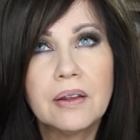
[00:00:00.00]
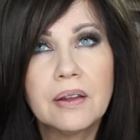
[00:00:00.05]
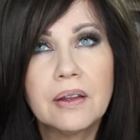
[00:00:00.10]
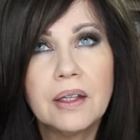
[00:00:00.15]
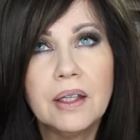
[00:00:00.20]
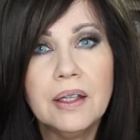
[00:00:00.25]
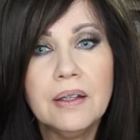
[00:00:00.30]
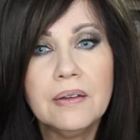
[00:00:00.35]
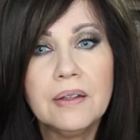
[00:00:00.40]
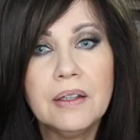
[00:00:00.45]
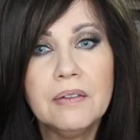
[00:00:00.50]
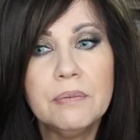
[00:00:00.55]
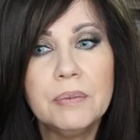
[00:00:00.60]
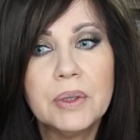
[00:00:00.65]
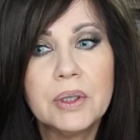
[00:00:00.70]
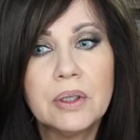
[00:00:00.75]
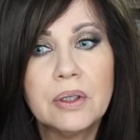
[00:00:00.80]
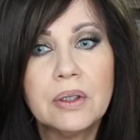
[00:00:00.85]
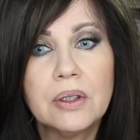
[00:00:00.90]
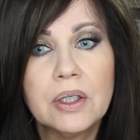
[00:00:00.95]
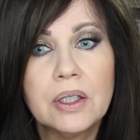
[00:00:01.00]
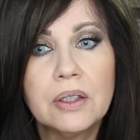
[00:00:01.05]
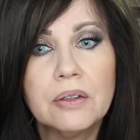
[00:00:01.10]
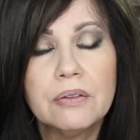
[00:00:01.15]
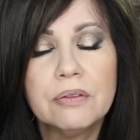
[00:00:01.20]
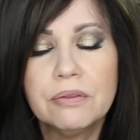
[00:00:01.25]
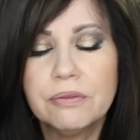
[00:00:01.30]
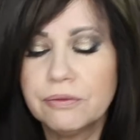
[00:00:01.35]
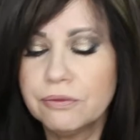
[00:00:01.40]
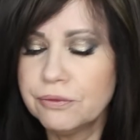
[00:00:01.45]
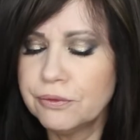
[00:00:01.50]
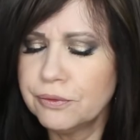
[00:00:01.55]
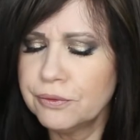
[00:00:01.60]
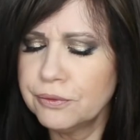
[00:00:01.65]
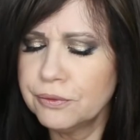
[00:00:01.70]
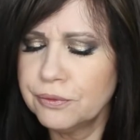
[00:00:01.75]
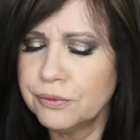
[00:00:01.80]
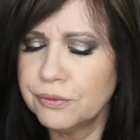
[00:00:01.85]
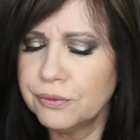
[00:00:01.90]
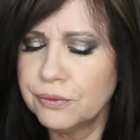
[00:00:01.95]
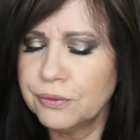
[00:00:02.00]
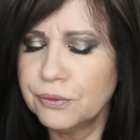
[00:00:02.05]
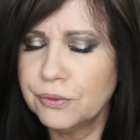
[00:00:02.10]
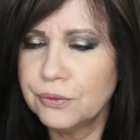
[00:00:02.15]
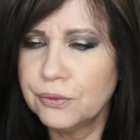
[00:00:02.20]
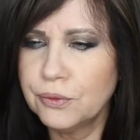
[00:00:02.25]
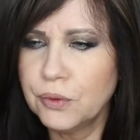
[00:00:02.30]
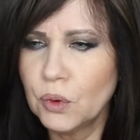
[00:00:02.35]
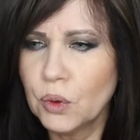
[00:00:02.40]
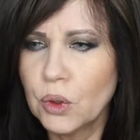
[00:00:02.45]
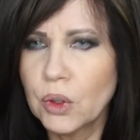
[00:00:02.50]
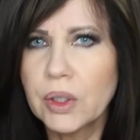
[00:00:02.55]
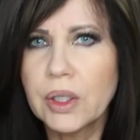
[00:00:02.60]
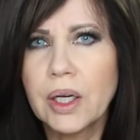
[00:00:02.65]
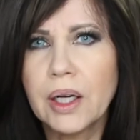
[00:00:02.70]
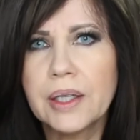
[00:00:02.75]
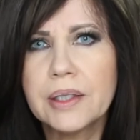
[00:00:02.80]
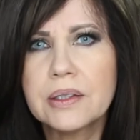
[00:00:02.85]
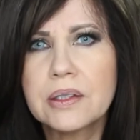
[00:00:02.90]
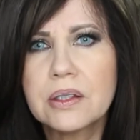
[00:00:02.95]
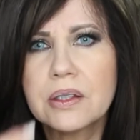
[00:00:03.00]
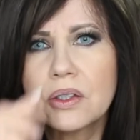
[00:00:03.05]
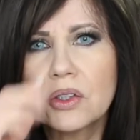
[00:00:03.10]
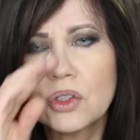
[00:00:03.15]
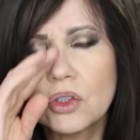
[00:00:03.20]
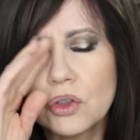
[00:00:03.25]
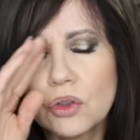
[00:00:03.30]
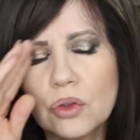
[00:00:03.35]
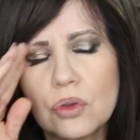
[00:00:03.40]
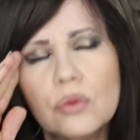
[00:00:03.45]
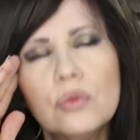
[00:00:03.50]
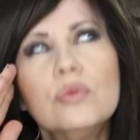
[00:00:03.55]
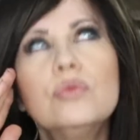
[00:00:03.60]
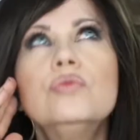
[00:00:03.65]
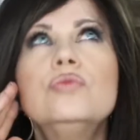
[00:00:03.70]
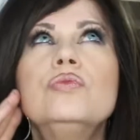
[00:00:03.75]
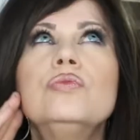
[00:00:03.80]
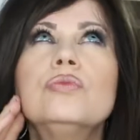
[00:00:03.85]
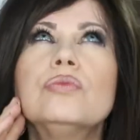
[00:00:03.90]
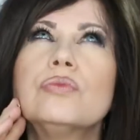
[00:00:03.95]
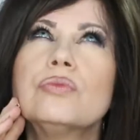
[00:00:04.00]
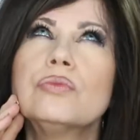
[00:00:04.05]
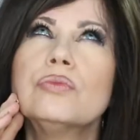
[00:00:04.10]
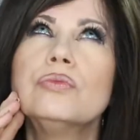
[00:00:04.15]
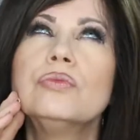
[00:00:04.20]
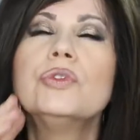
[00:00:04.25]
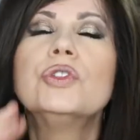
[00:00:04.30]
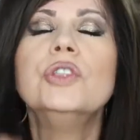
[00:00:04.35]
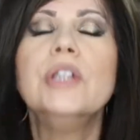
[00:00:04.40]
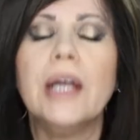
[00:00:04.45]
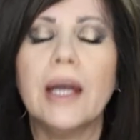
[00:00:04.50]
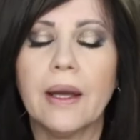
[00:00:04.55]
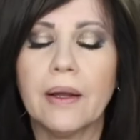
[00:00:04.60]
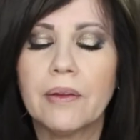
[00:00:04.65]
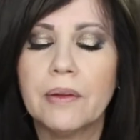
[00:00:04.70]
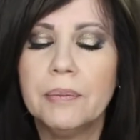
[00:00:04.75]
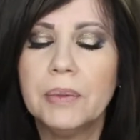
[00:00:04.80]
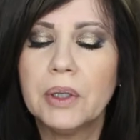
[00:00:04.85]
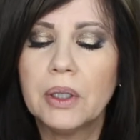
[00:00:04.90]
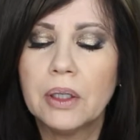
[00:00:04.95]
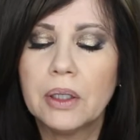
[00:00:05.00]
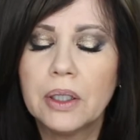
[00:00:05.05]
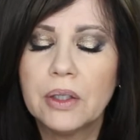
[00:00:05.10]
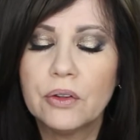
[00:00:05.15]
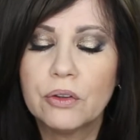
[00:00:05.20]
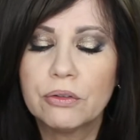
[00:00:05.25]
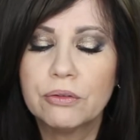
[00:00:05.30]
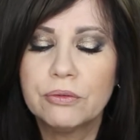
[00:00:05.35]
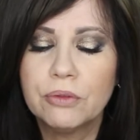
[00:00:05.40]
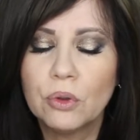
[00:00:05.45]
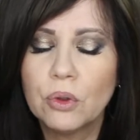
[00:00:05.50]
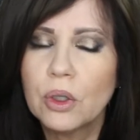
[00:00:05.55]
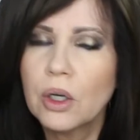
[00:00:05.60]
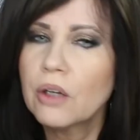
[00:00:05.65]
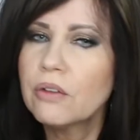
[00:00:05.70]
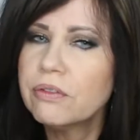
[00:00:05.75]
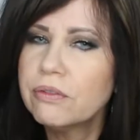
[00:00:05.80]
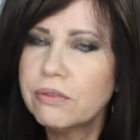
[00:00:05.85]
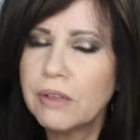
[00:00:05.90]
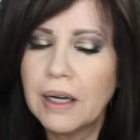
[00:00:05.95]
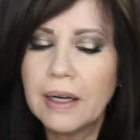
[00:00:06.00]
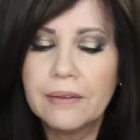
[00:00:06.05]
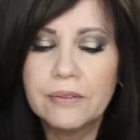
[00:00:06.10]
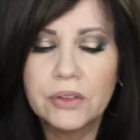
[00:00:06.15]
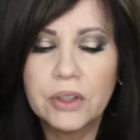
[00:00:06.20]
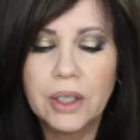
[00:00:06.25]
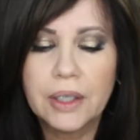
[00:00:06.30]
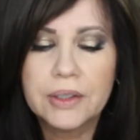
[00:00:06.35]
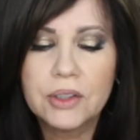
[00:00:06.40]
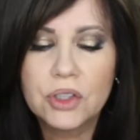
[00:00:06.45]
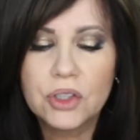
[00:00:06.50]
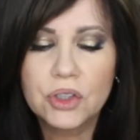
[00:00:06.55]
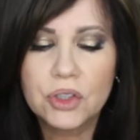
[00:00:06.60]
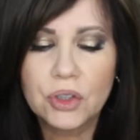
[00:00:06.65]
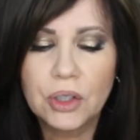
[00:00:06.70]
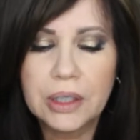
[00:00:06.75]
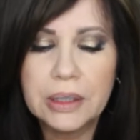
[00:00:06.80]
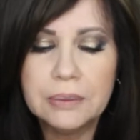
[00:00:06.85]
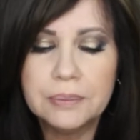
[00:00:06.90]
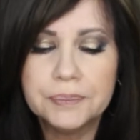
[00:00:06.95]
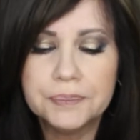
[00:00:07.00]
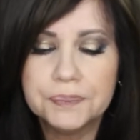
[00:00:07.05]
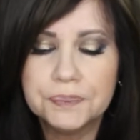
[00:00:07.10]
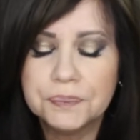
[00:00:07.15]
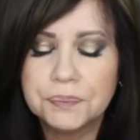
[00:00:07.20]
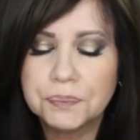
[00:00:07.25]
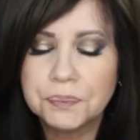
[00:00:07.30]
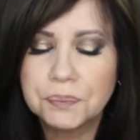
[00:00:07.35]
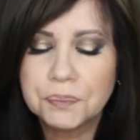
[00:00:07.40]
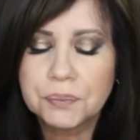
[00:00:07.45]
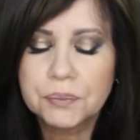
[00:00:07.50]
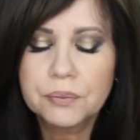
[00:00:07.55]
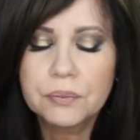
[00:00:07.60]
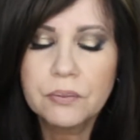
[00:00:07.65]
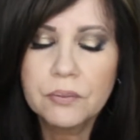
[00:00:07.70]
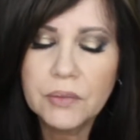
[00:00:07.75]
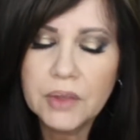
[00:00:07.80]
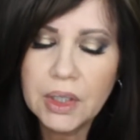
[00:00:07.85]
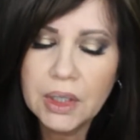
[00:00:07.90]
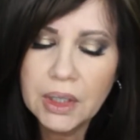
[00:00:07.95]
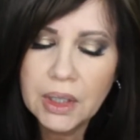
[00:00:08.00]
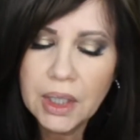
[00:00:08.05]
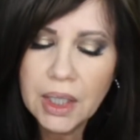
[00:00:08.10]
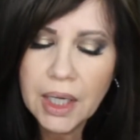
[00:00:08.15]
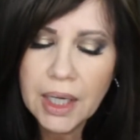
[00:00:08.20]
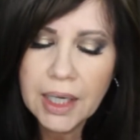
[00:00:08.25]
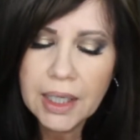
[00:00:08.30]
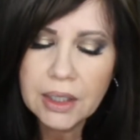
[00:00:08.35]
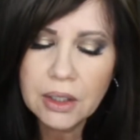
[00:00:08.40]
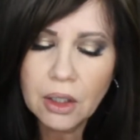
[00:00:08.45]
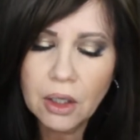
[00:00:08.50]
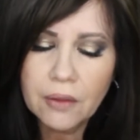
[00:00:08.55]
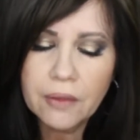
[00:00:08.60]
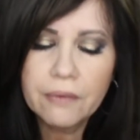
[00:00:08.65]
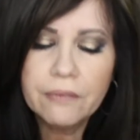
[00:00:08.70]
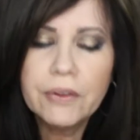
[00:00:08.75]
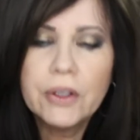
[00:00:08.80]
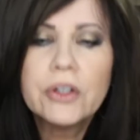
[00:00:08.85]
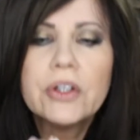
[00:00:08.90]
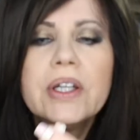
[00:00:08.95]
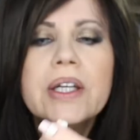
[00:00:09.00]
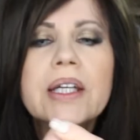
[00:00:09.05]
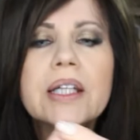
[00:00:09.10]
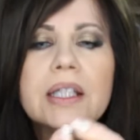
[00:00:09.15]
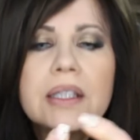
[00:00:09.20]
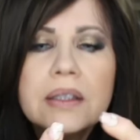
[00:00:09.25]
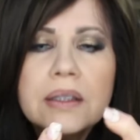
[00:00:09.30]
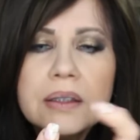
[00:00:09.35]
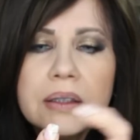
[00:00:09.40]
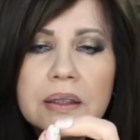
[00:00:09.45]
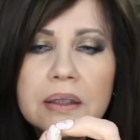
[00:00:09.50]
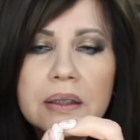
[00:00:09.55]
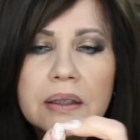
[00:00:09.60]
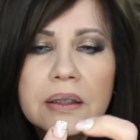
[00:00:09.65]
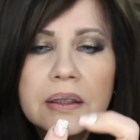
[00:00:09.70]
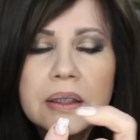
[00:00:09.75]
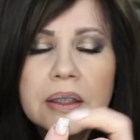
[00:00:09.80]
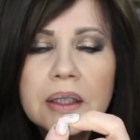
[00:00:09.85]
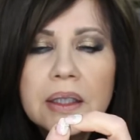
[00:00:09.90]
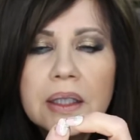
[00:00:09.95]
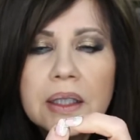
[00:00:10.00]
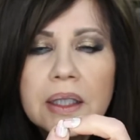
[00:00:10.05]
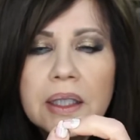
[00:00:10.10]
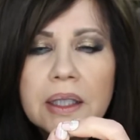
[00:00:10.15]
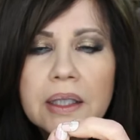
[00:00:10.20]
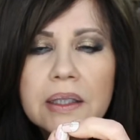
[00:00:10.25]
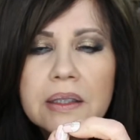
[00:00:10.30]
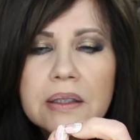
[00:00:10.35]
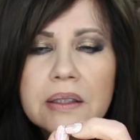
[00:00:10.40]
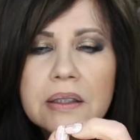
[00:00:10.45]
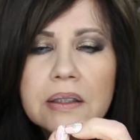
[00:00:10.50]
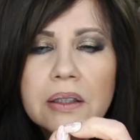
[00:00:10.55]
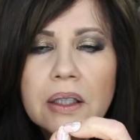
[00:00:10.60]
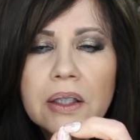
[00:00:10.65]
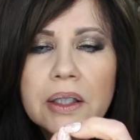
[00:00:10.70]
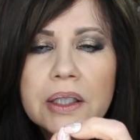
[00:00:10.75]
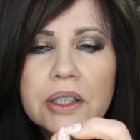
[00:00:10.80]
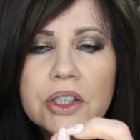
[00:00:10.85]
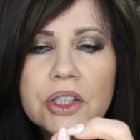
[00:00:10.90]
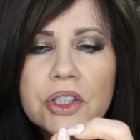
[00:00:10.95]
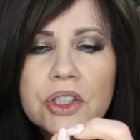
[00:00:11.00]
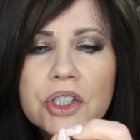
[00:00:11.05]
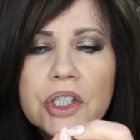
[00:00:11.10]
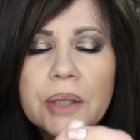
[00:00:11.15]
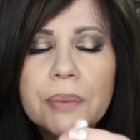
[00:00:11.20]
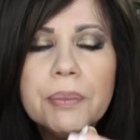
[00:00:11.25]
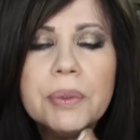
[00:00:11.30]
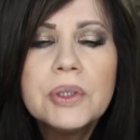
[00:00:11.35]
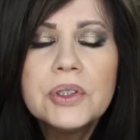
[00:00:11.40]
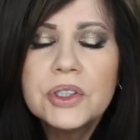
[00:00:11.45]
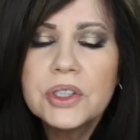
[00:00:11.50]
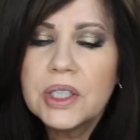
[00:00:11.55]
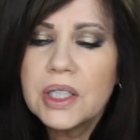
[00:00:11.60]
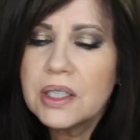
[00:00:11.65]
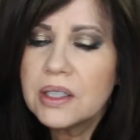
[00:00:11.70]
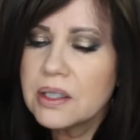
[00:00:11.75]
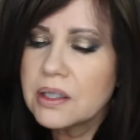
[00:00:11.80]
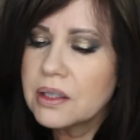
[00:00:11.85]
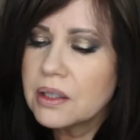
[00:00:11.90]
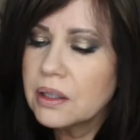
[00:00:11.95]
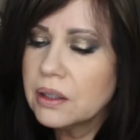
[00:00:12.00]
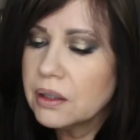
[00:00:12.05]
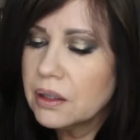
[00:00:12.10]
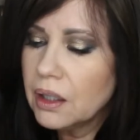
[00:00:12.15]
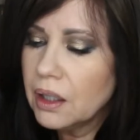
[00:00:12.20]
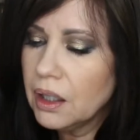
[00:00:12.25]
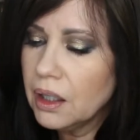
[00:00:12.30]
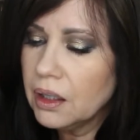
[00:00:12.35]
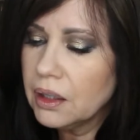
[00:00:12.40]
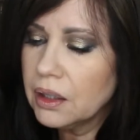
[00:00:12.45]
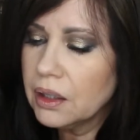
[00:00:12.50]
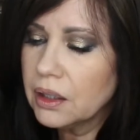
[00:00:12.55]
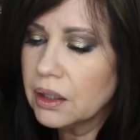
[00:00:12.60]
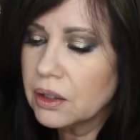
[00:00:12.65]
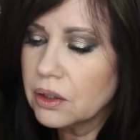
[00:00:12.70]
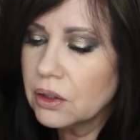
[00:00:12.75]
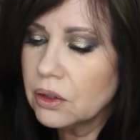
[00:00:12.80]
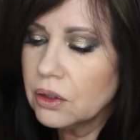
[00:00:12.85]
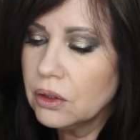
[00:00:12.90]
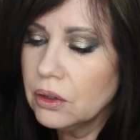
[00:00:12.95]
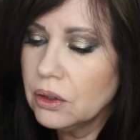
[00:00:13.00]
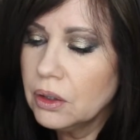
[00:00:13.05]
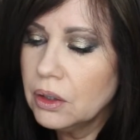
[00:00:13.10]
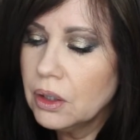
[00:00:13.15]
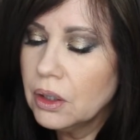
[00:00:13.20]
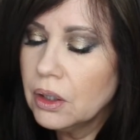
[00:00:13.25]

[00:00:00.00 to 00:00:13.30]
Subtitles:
I think they've been on four nights. Yeah, they've been on either 4 or 5 nights straight. And on the very end, it is starting to chip just a little.